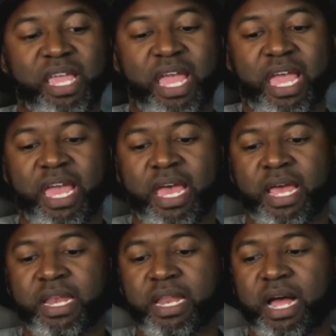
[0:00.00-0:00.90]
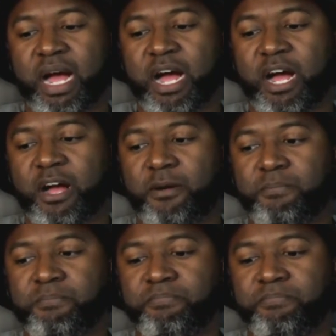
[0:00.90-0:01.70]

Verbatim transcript: and, um,